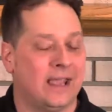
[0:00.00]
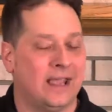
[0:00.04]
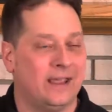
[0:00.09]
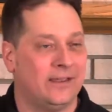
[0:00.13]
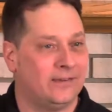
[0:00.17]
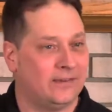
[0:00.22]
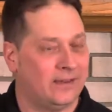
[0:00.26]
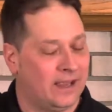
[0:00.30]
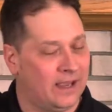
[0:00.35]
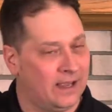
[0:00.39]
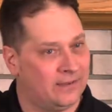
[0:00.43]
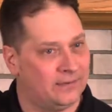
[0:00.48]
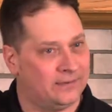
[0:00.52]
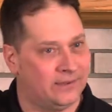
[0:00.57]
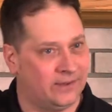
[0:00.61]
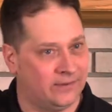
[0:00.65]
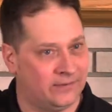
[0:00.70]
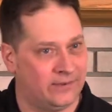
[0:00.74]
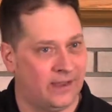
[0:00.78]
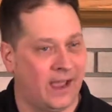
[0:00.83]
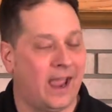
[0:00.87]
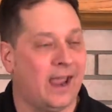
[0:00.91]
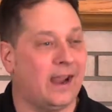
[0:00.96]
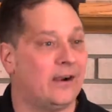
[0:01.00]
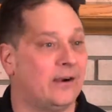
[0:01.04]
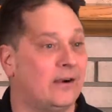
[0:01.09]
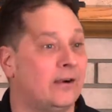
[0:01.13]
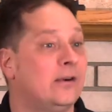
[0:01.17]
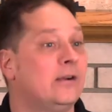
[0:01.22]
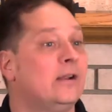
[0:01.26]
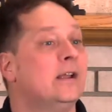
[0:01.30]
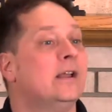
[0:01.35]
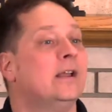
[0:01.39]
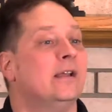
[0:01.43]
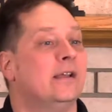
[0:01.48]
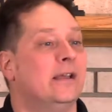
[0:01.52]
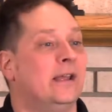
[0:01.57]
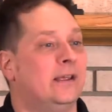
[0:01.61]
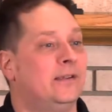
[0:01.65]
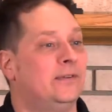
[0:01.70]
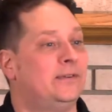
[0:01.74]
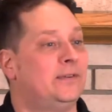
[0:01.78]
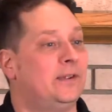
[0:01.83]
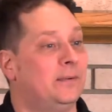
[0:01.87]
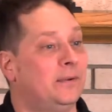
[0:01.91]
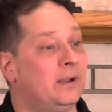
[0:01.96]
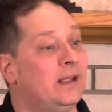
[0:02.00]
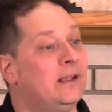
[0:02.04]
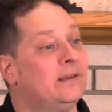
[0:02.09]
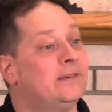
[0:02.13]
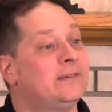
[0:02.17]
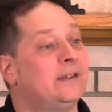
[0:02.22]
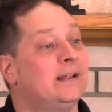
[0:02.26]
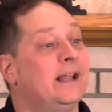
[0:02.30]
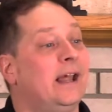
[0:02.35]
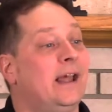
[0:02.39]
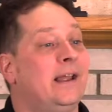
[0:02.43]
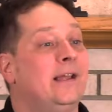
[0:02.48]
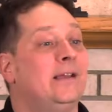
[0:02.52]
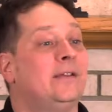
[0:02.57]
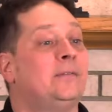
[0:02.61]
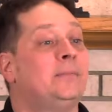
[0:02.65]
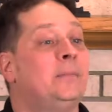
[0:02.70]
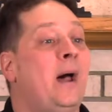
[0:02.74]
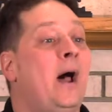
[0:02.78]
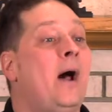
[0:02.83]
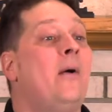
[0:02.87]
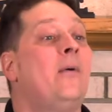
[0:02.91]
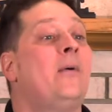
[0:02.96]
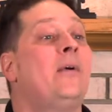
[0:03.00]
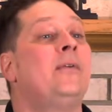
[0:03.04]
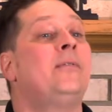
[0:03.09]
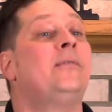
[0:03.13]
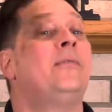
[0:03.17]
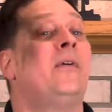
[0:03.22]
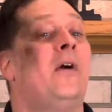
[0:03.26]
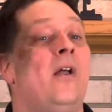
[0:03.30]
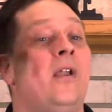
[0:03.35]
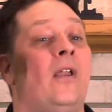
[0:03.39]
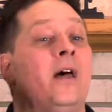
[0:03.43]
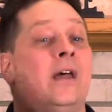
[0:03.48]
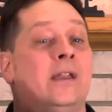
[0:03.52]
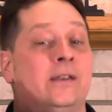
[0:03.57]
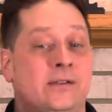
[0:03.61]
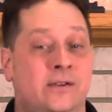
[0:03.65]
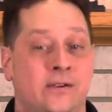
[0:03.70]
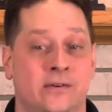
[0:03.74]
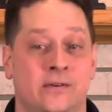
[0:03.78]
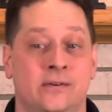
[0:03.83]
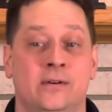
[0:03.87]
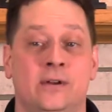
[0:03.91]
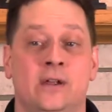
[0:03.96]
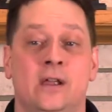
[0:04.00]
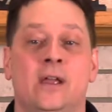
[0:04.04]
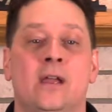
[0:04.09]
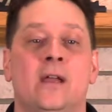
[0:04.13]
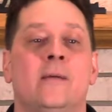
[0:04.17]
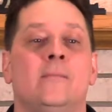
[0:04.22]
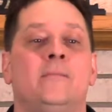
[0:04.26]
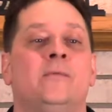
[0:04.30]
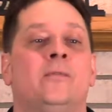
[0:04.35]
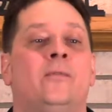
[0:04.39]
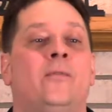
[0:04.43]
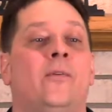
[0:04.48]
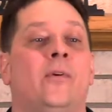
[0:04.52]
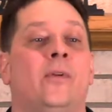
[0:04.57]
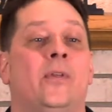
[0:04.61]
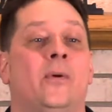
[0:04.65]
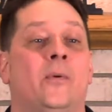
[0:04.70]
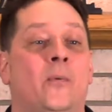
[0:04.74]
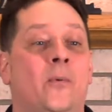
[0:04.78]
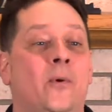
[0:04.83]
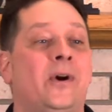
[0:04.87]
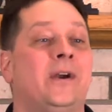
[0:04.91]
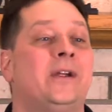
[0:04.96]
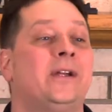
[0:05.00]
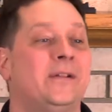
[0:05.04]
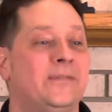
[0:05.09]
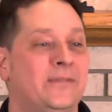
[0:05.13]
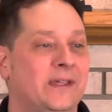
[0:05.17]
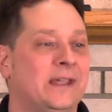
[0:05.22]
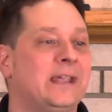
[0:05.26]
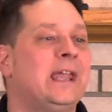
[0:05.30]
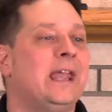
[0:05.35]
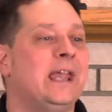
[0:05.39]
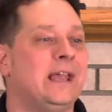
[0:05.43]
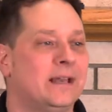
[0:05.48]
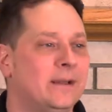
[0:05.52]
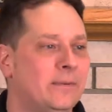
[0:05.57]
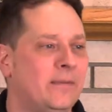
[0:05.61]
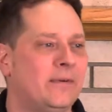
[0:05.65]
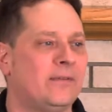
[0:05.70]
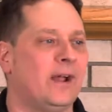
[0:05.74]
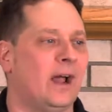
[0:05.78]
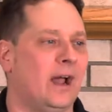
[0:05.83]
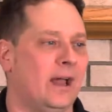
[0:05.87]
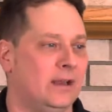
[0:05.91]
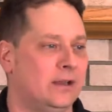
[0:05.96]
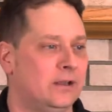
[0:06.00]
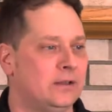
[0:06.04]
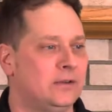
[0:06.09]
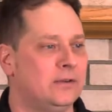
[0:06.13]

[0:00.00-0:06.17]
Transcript: his, his desire is to, is to let his power fall on you for the work of the kingdom of God.